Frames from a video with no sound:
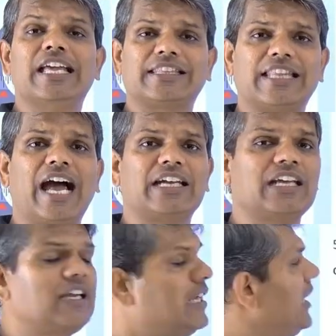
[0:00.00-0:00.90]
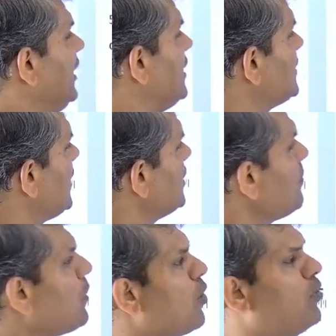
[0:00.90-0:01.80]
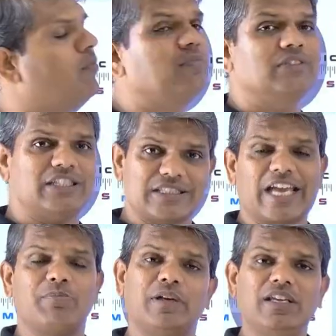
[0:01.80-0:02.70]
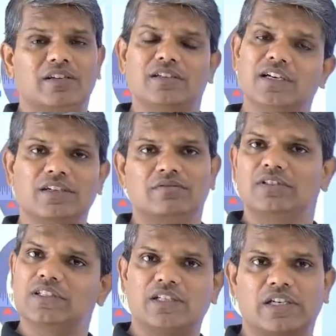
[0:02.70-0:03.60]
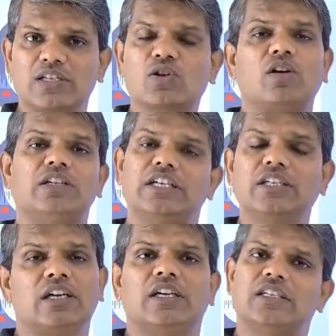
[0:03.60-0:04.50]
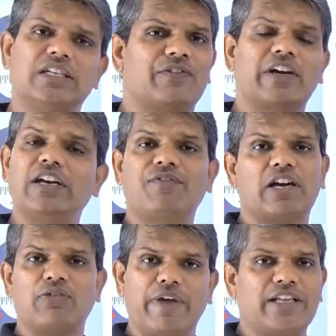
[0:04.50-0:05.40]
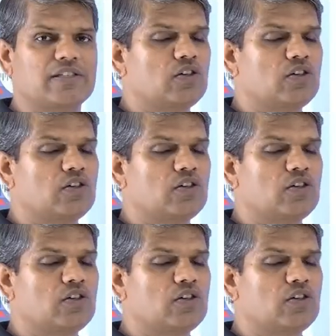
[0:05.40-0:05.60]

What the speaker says: that in such a problem this can be resolved in different ways.